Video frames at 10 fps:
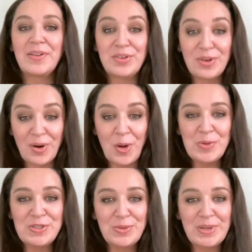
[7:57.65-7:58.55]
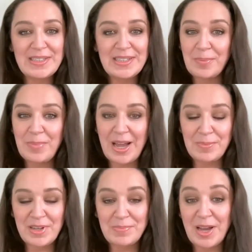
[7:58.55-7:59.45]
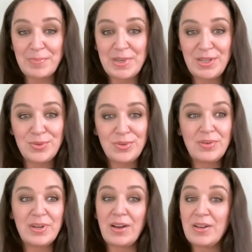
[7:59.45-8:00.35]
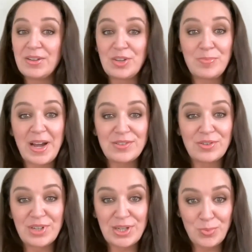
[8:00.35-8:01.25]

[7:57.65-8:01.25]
you're open to it, and it might be new. You might already